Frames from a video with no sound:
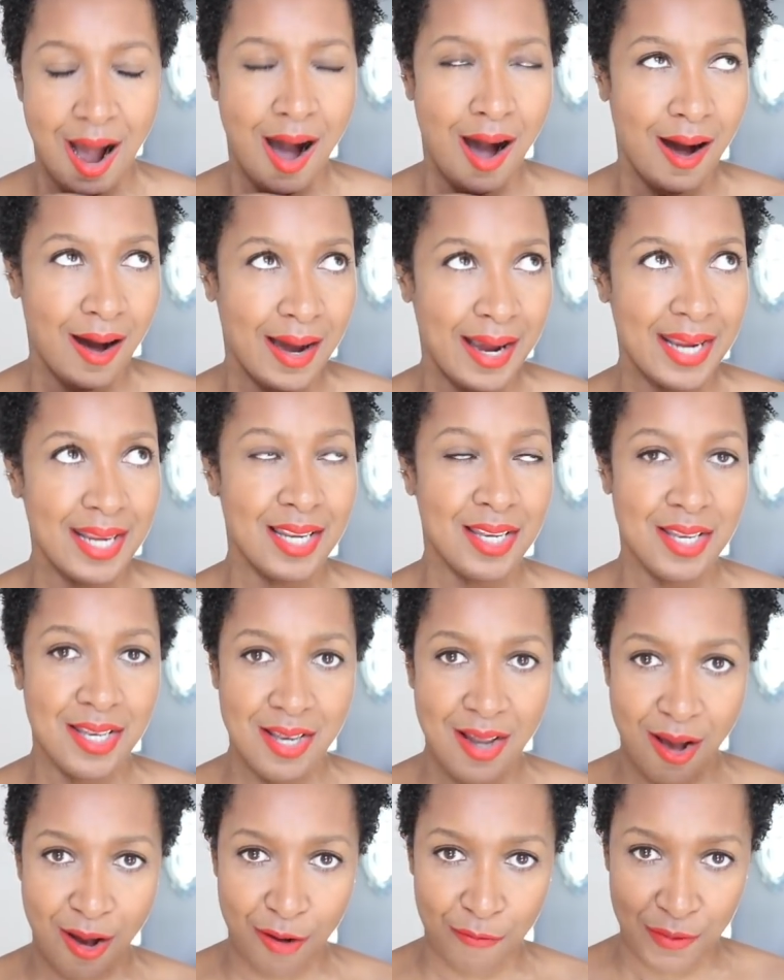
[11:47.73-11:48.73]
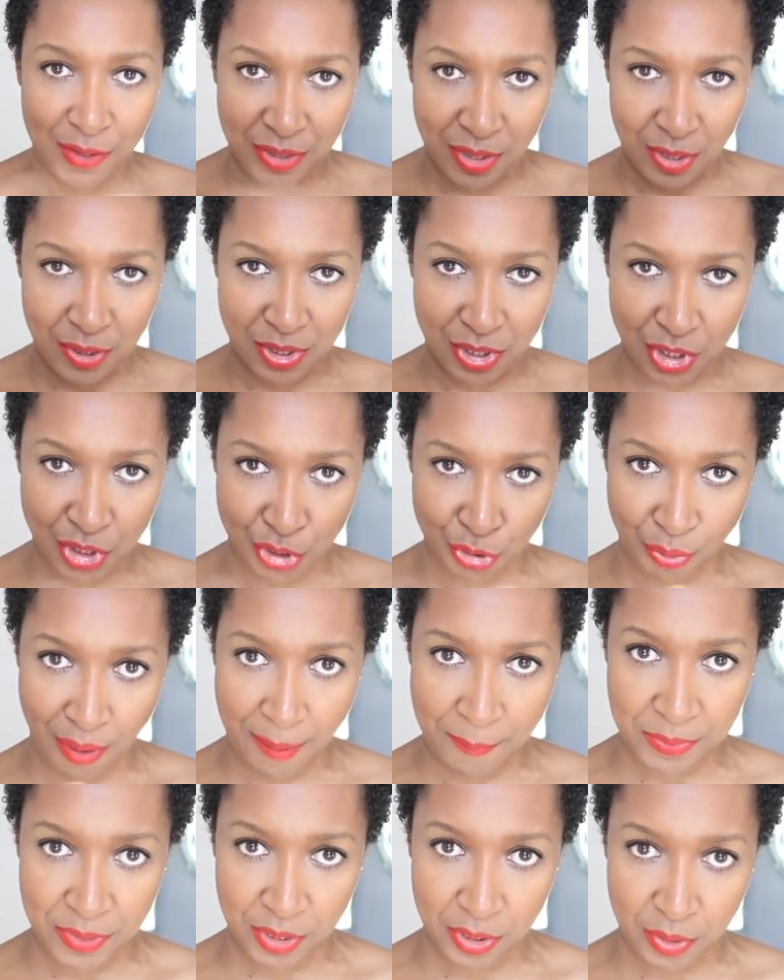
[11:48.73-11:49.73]
I love the
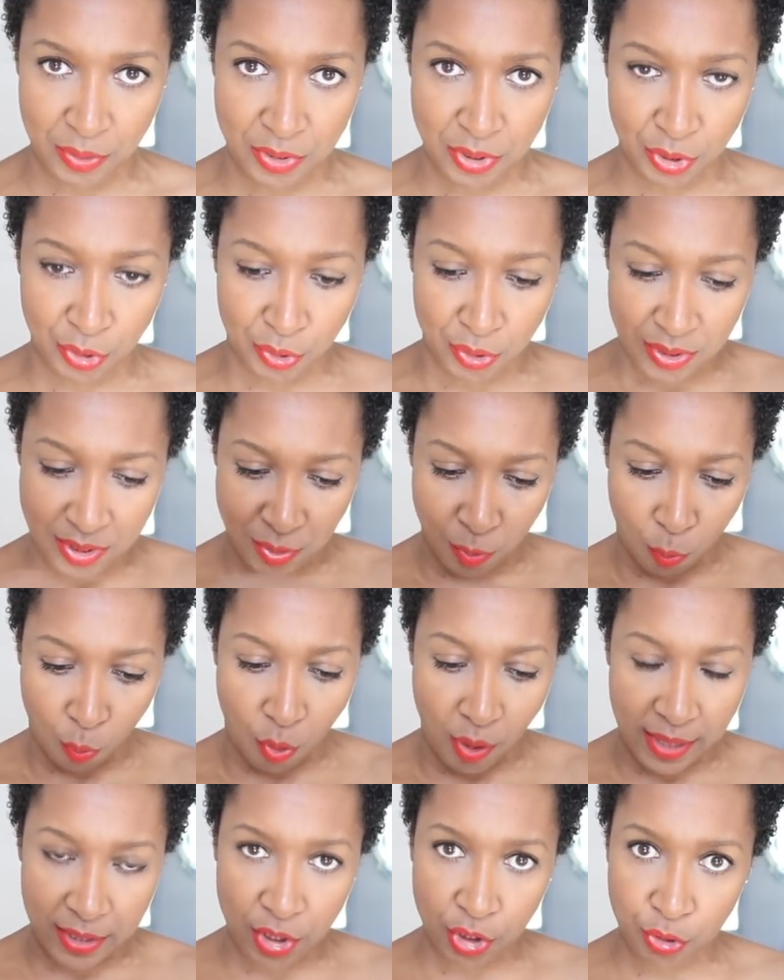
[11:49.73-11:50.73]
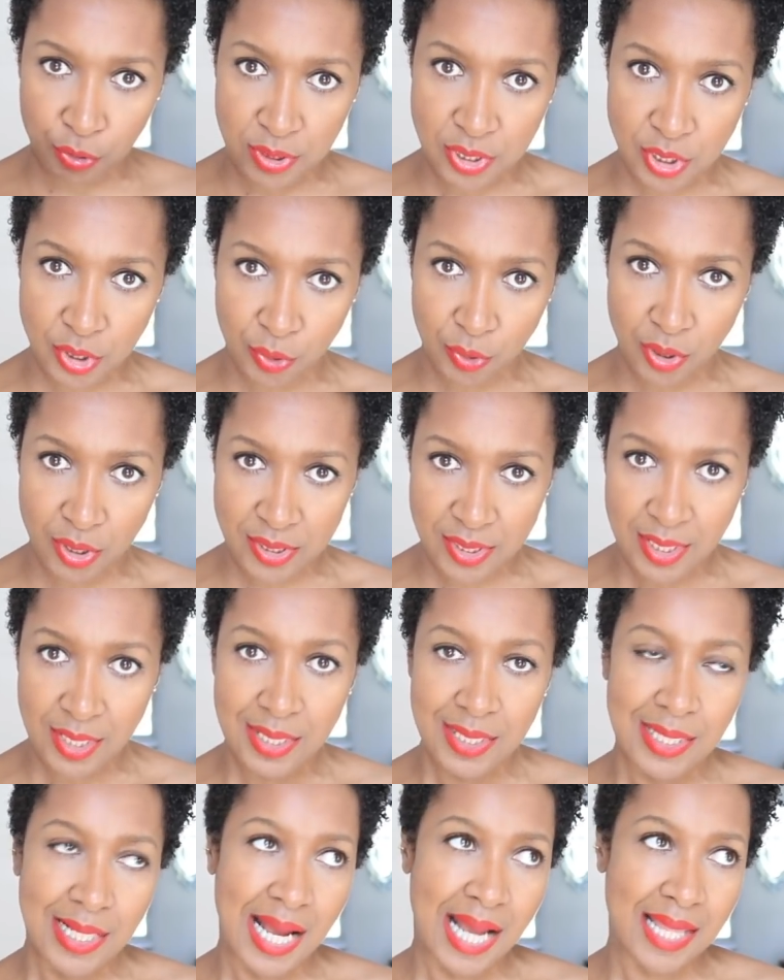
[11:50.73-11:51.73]
strap that goes across the wide crisscross
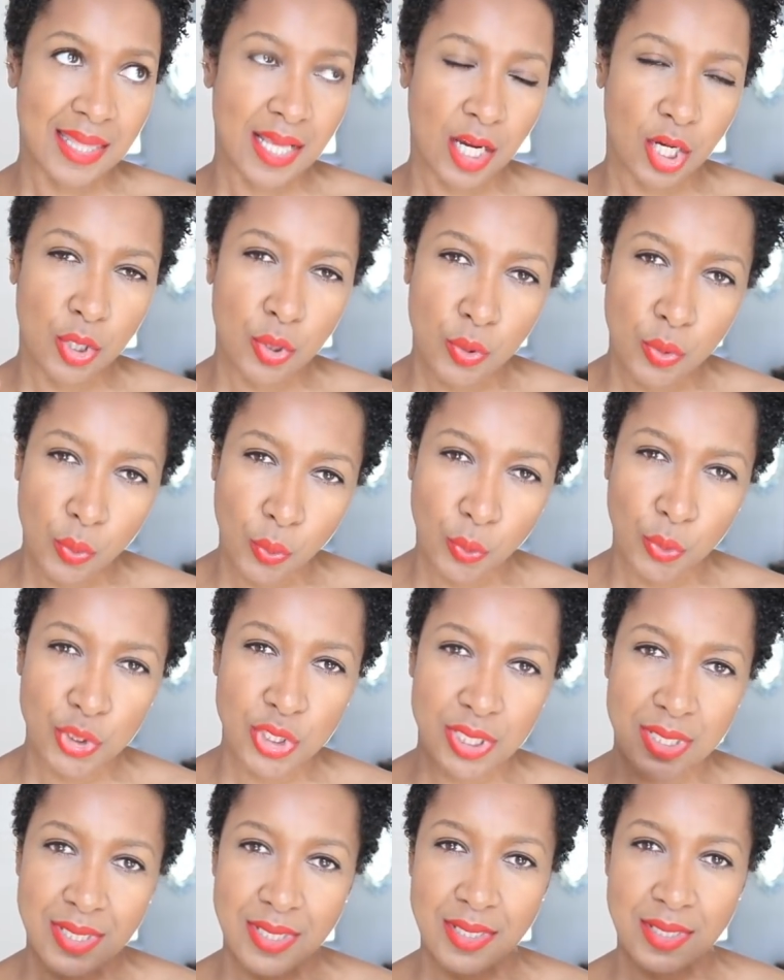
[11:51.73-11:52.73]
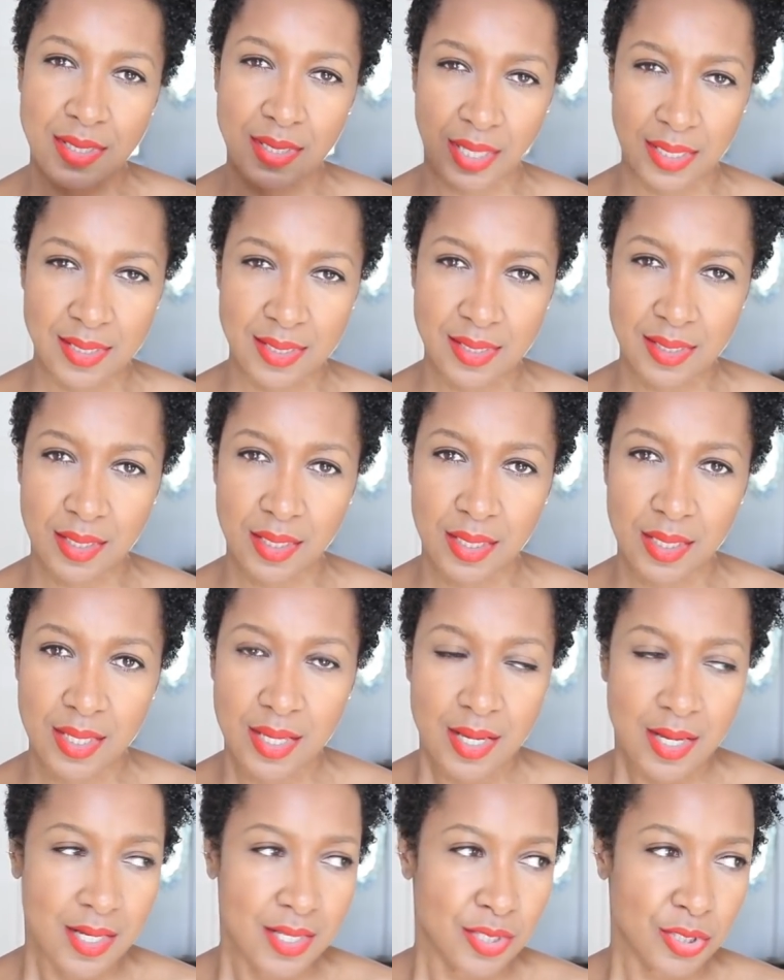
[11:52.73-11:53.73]
and that gorgeous
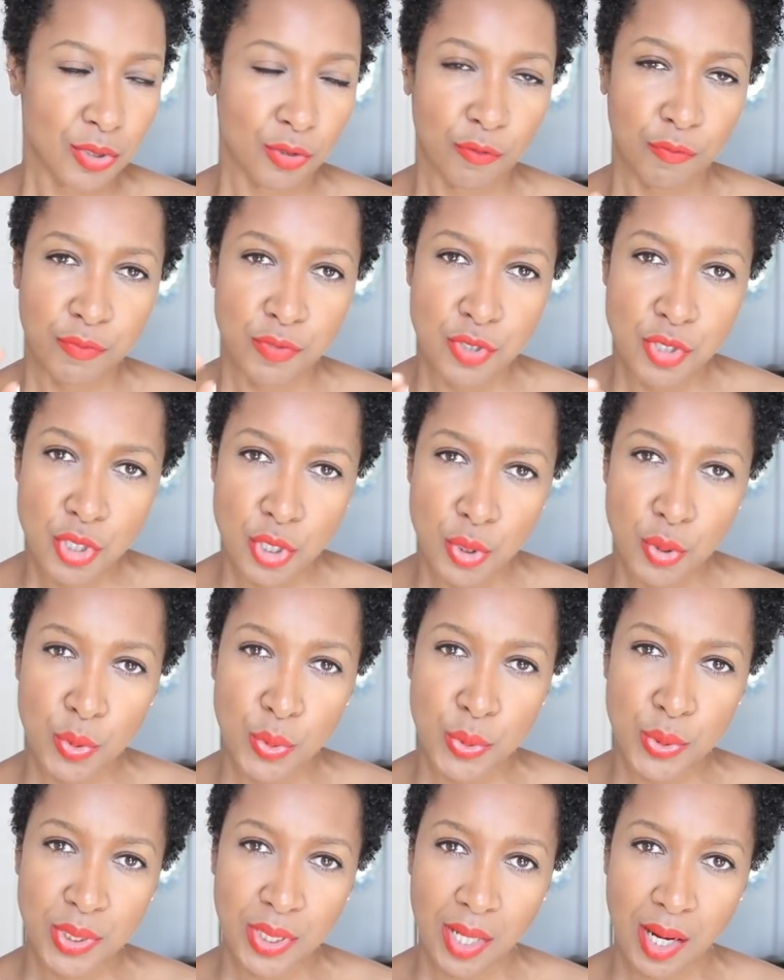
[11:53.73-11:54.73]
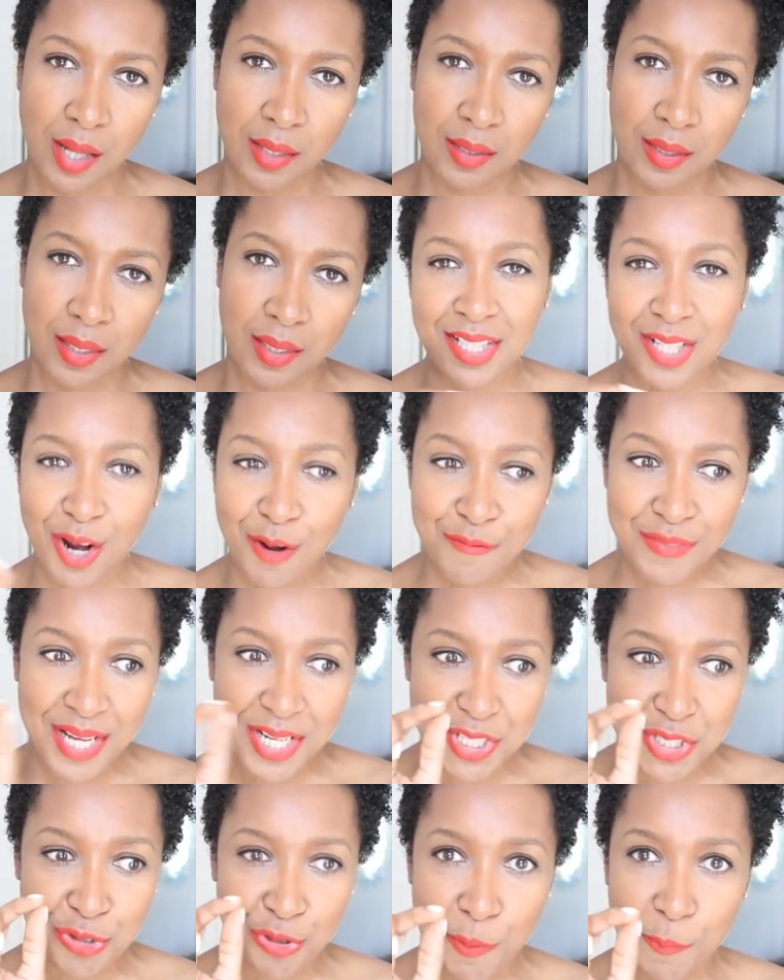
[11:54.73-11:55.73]
dusky sort of nude color. I love
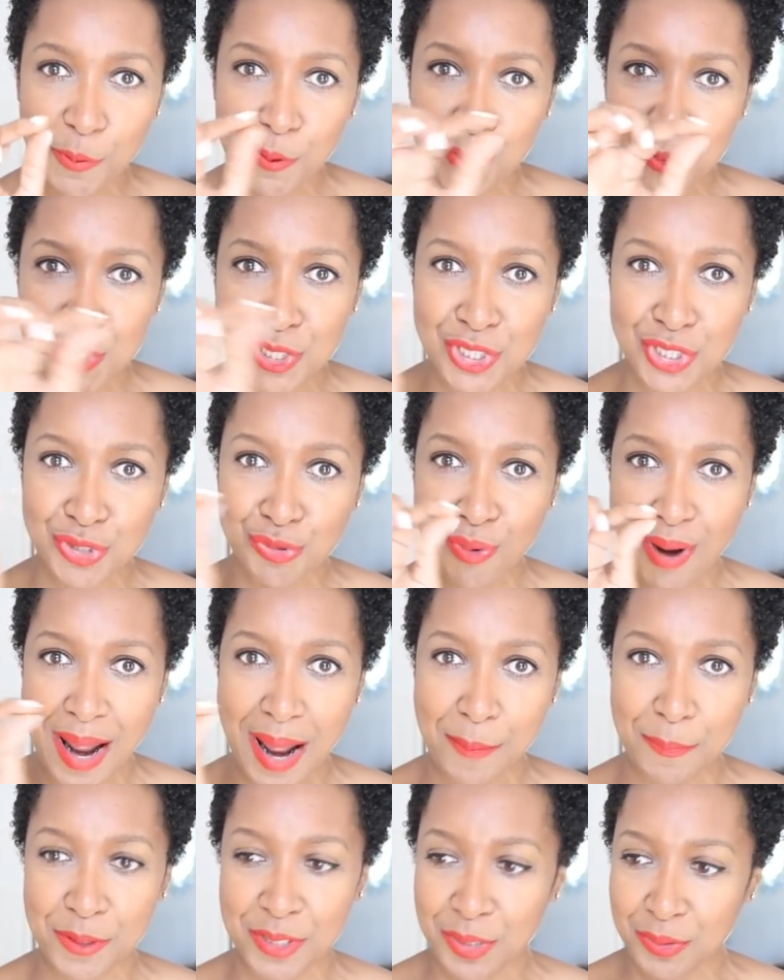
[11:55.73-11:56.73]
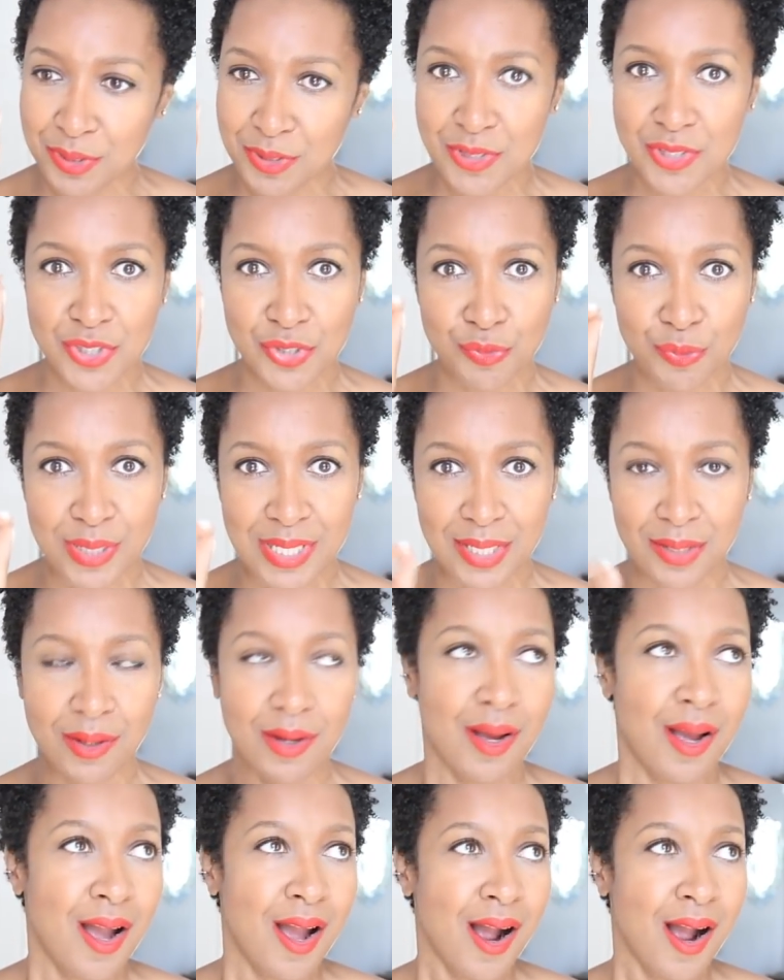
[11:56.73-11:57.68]
that triple strap. You know, those three little,